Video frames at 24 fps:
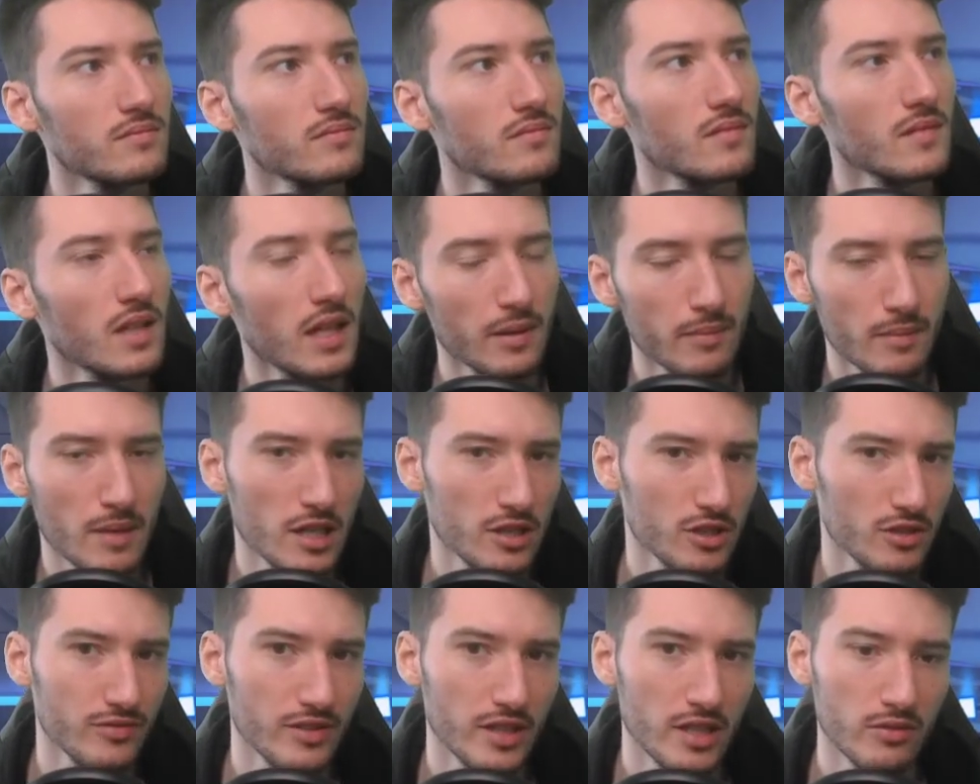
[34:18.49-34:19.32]
Like March
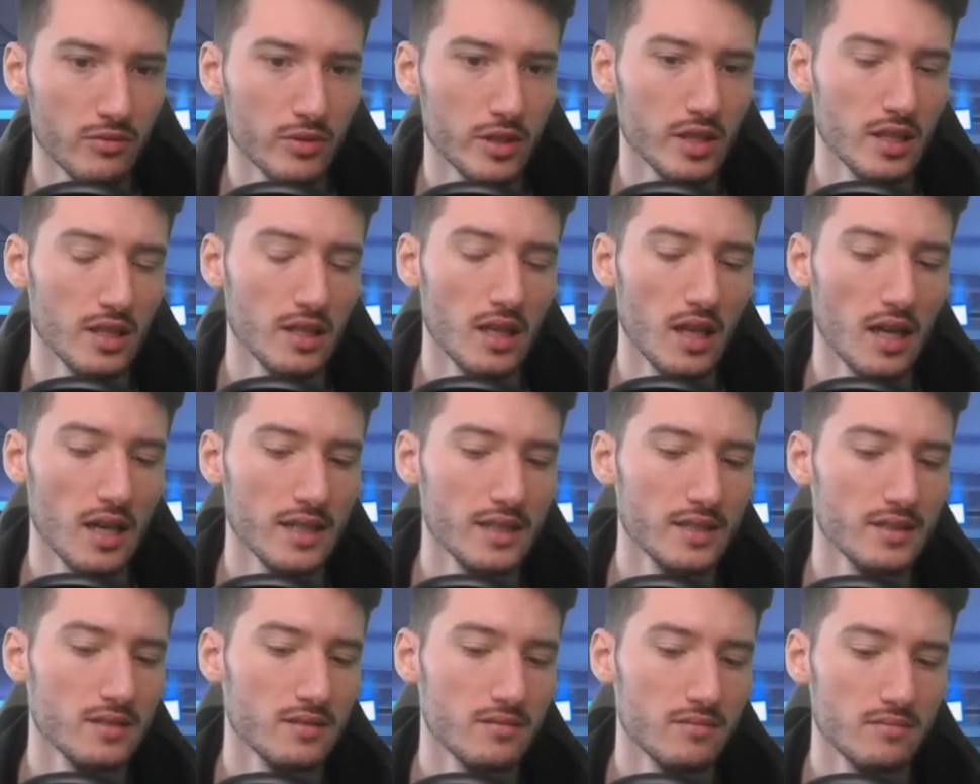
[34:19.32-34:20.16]
of Otherworldly
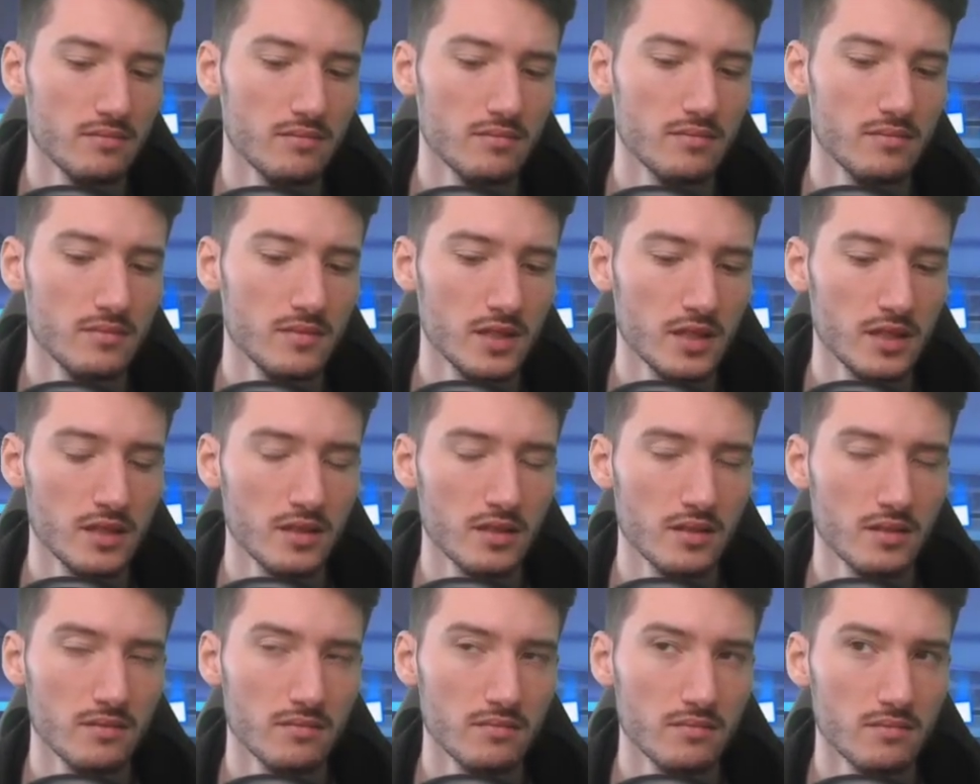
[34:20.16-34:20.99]
Light.
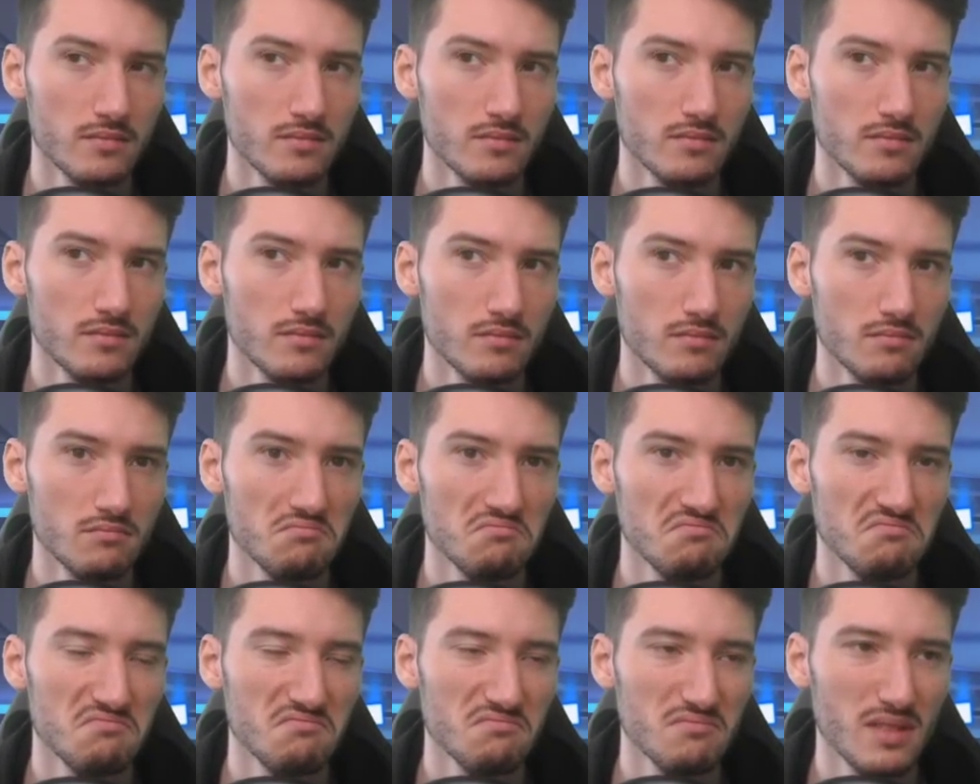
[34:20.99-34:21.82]
Yeah.
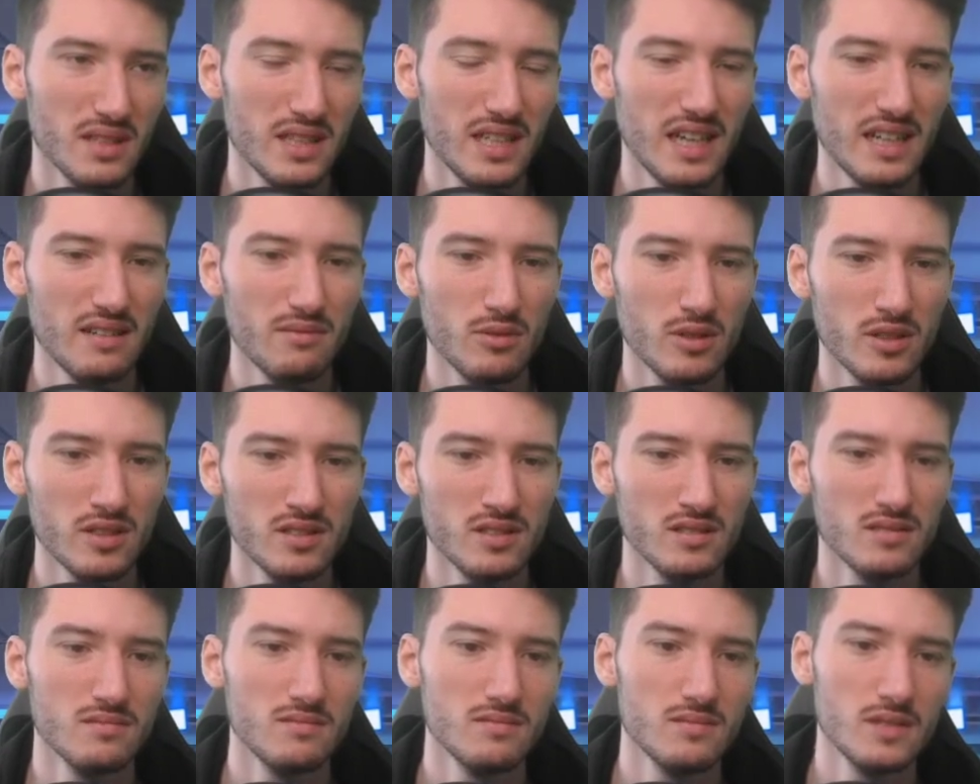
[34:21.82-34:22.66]
But that
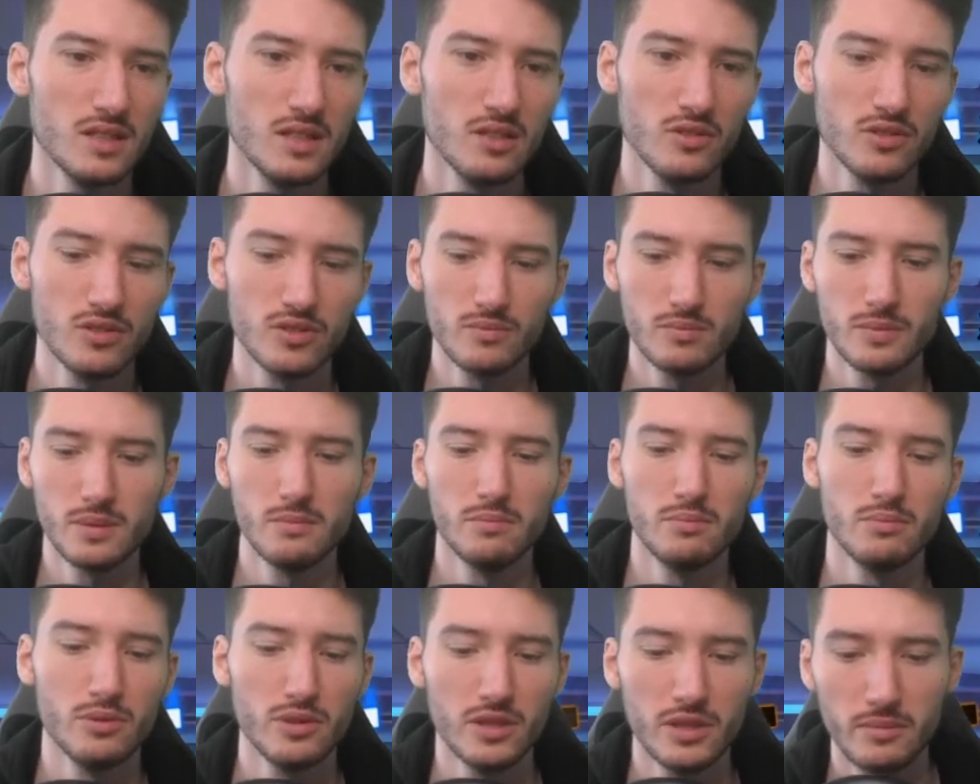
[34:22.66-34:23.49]
one can also be
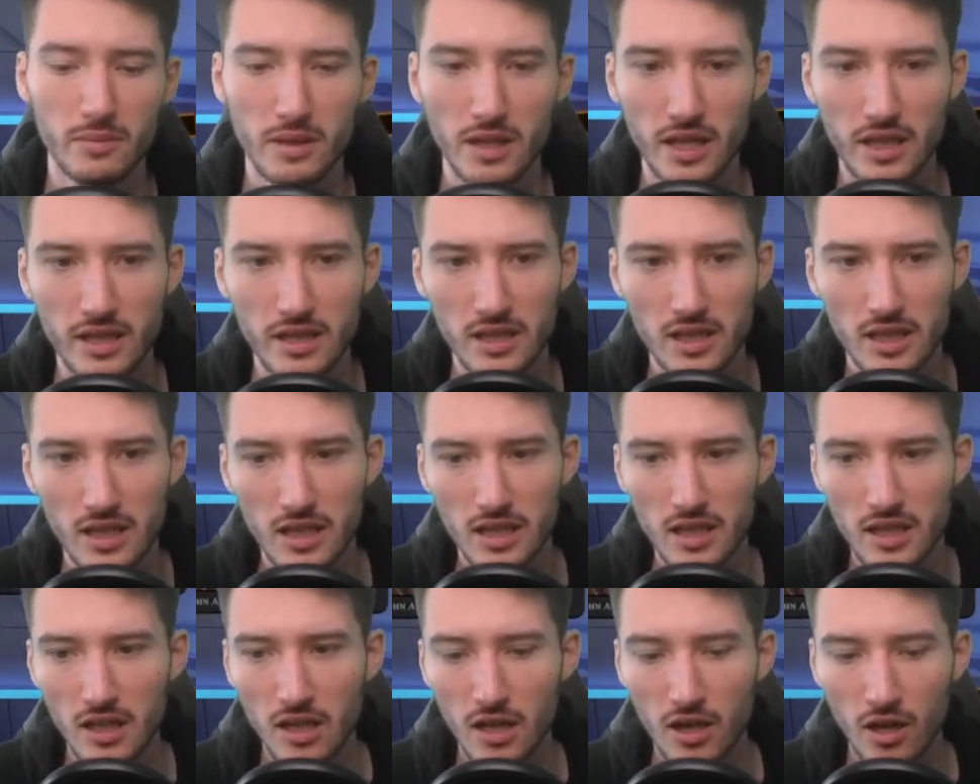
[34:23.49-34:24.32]
pretty bad.
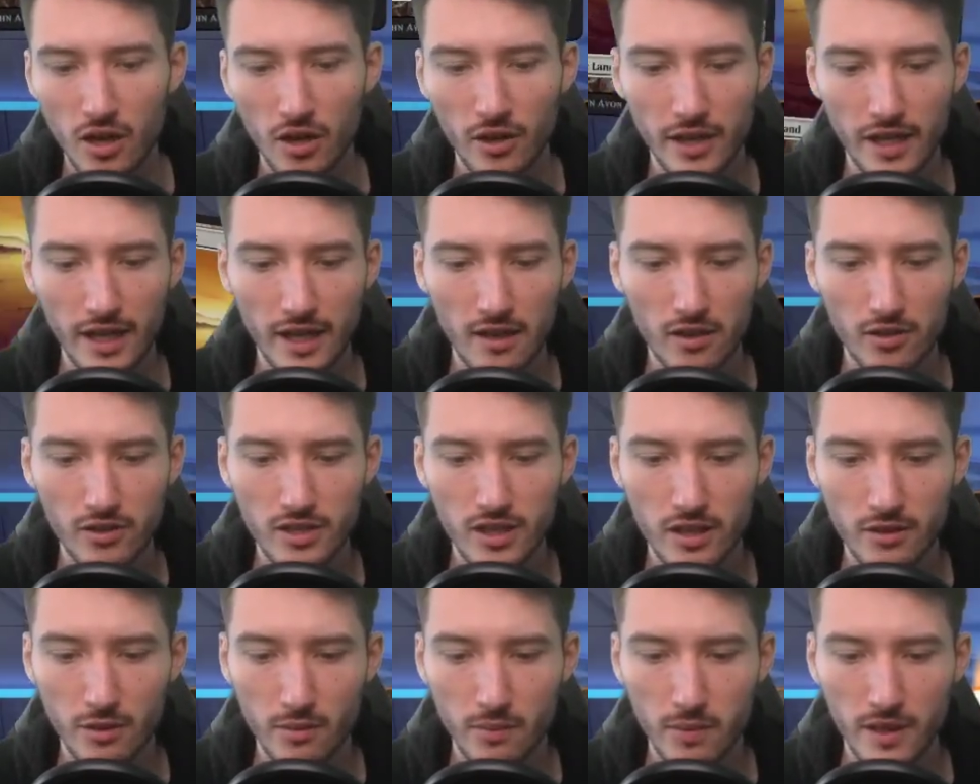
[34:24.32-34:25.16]
Okay, looks
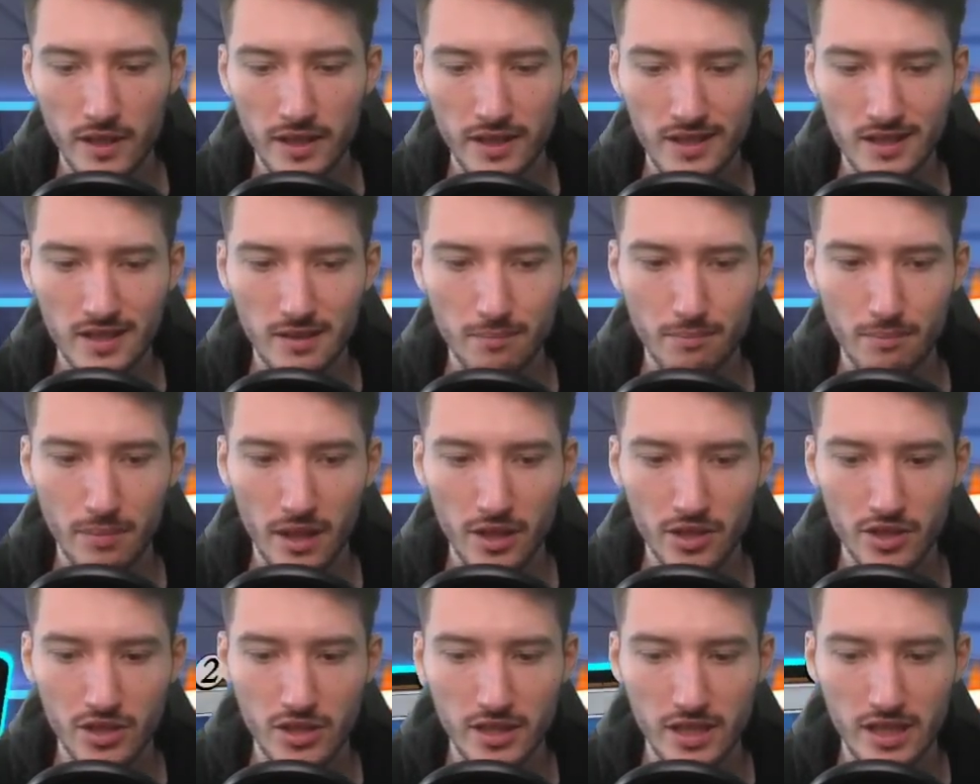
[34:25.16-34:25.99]
like we're playing as the
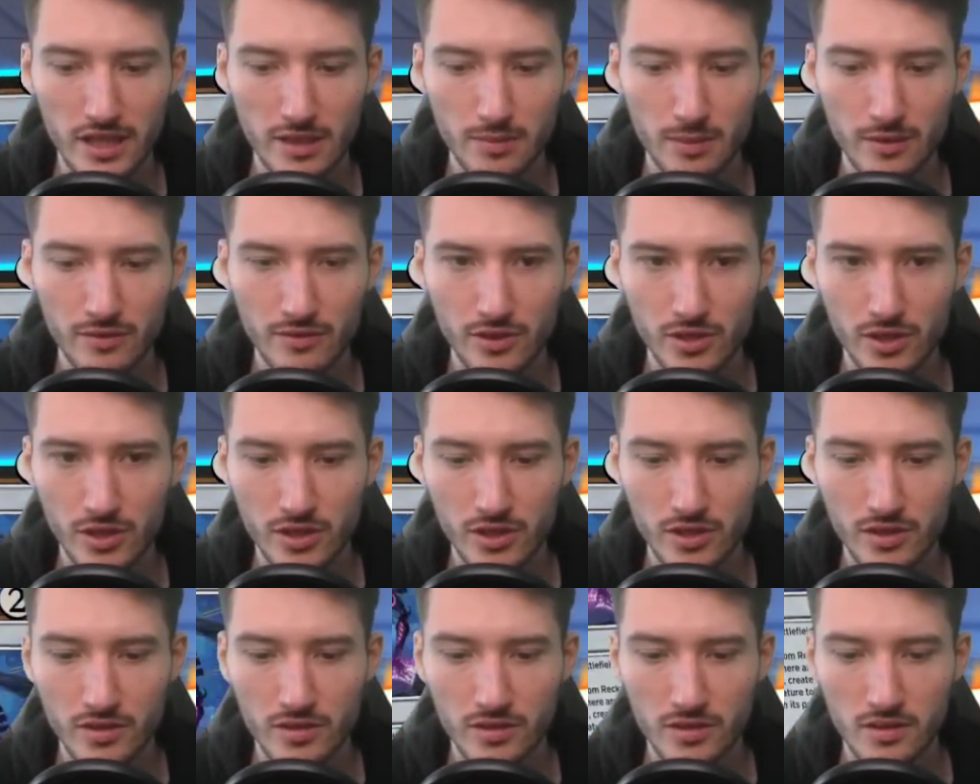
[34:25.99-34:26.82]
budget Esper
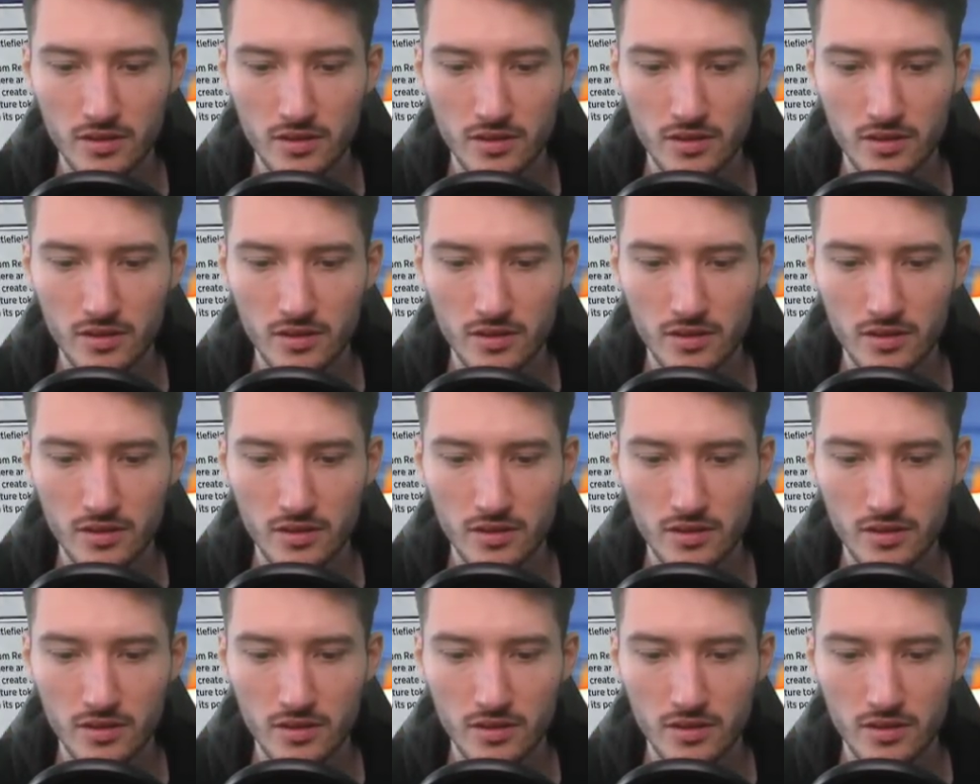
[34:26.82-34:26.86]
version.